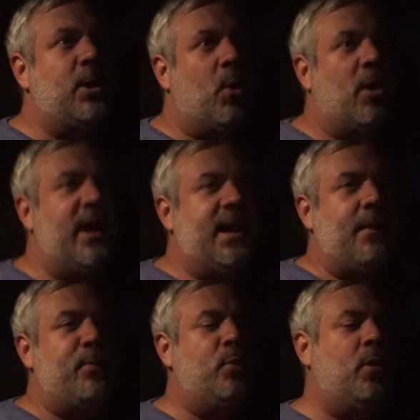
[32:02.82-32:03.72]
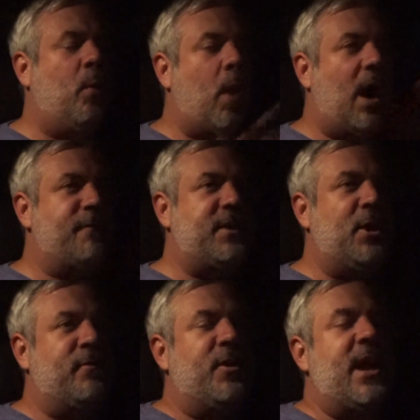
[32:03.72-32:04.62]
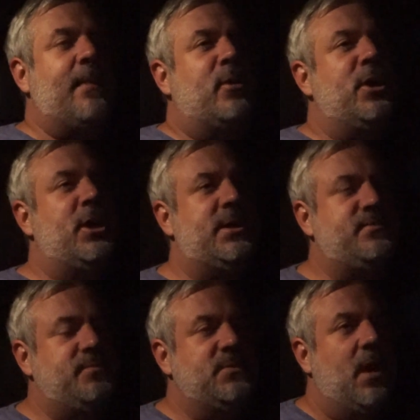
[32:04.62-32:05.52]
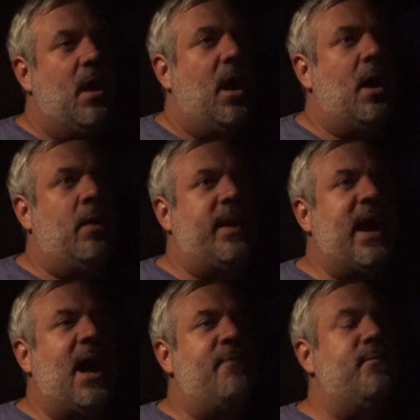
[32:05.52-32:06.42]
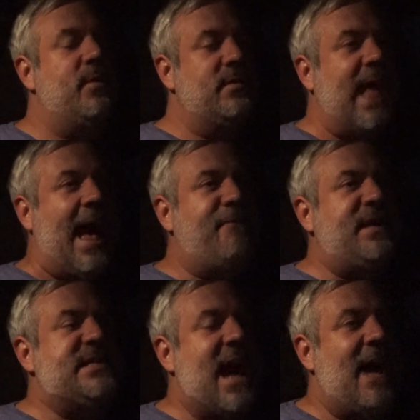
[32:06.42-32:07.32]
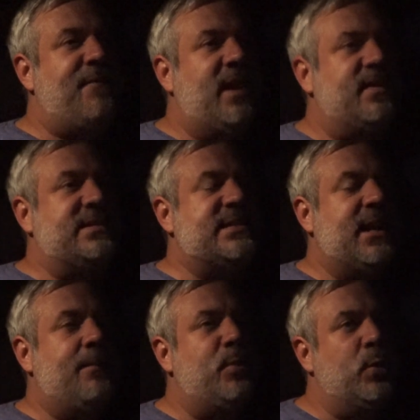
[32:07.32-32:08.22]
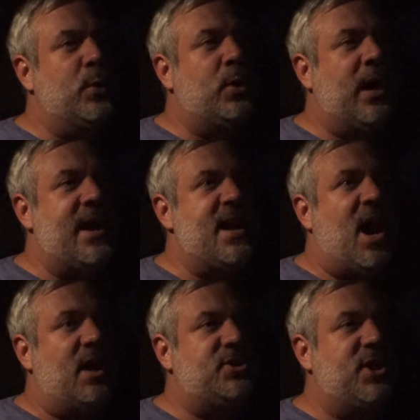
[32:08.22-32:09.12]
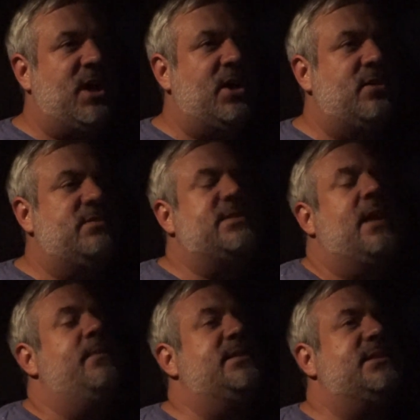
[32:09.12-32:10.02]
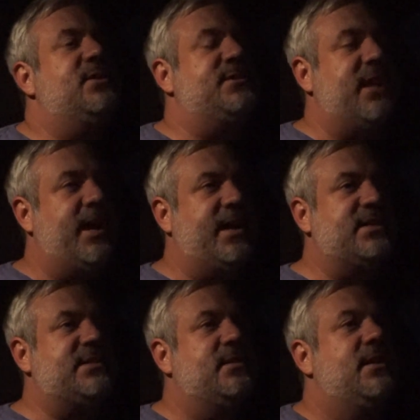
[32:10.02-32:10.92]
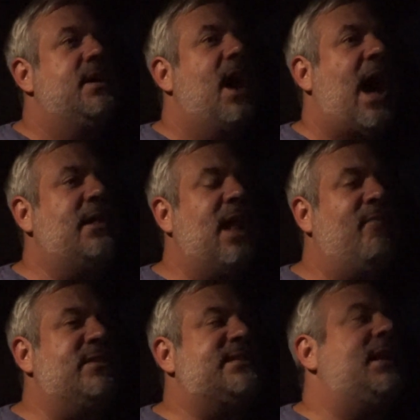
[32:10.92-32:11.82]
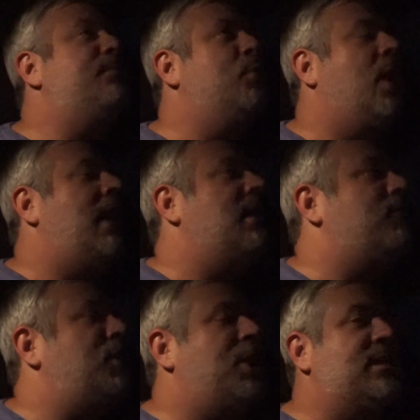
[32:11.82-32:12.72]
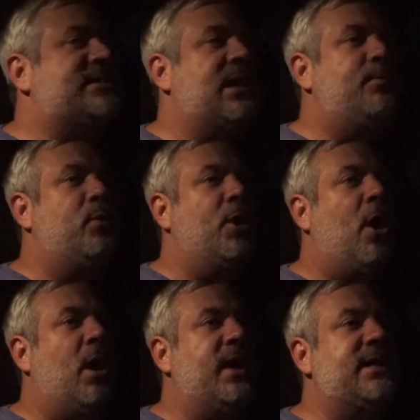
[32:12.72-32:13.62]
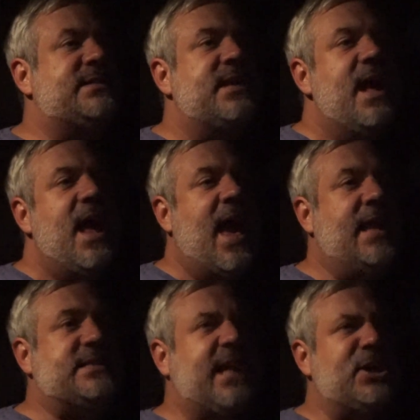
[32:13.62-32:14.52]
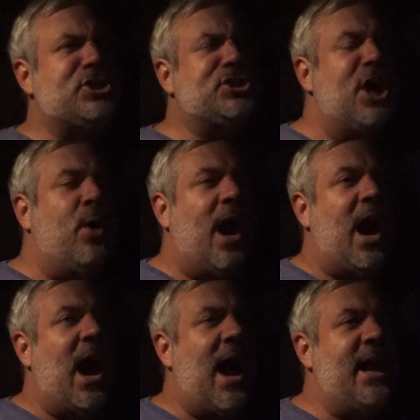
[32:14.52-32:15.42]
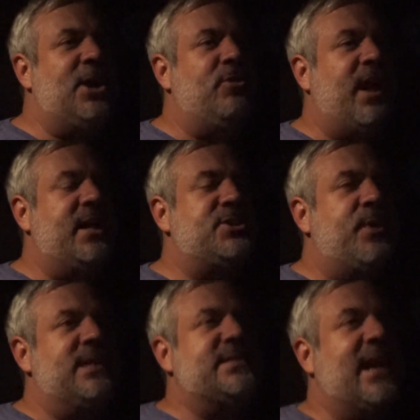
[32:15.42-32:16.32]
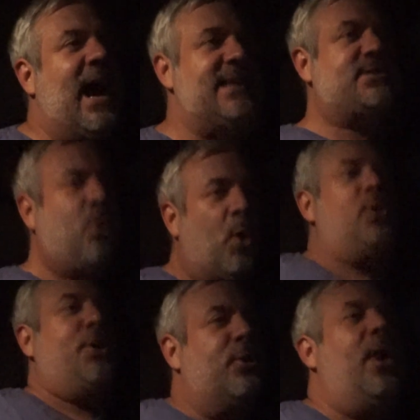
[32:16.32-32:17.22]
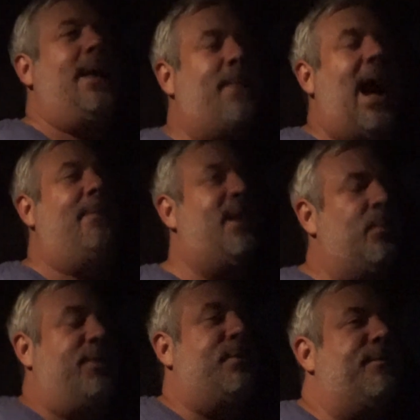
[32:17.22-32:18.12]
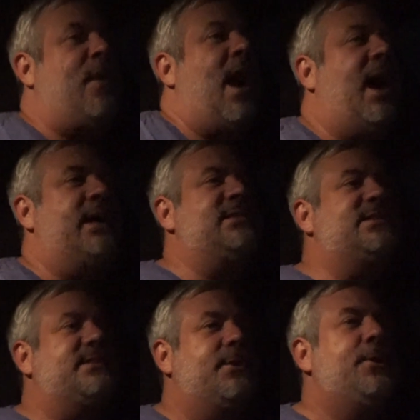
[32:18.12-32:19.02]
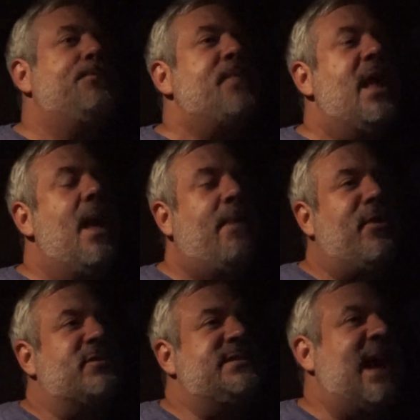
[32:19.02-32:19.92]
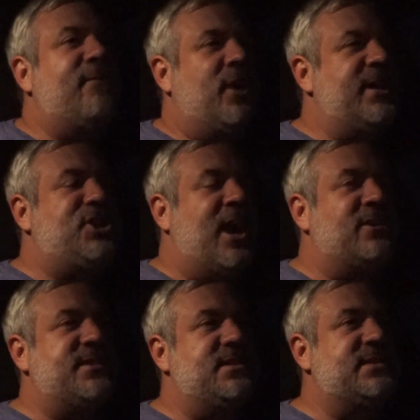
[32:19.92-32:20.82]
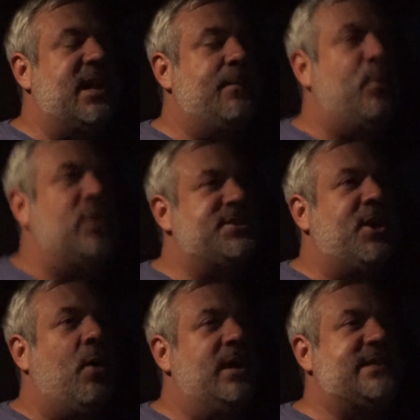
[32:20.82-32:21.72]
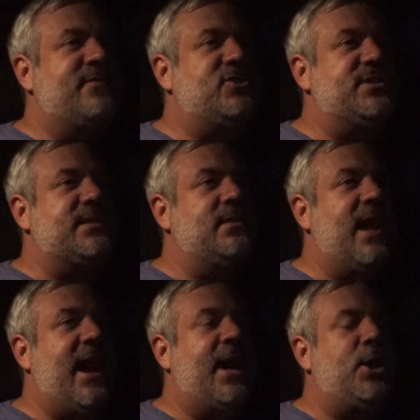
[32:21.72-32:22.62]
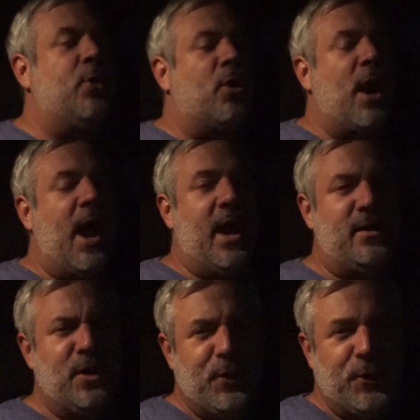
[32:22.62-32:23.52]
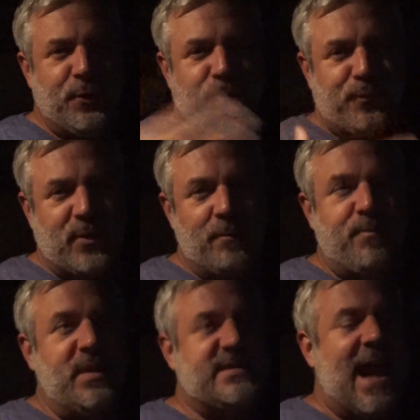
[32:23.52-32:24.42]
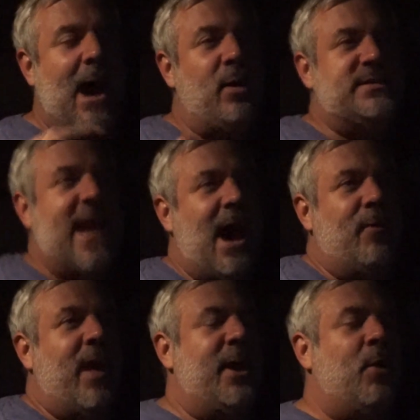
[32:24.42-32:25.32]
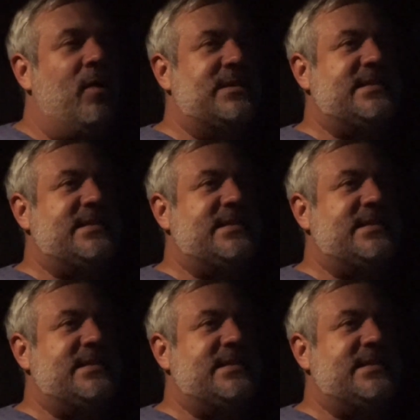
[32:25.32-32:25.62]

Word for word: chlorine in a pool wafting over the neighborhood. Oh my God. Laffy Taffy at the city pool and nachos. I miss those days. I love the city pool. I love when you go to the city pool in August and it's like so hot and you get into it and it's like ice cold and you're like bobbing with your friends. But there's never any chairs in the city pool, so you always have to just lay your towel down like on the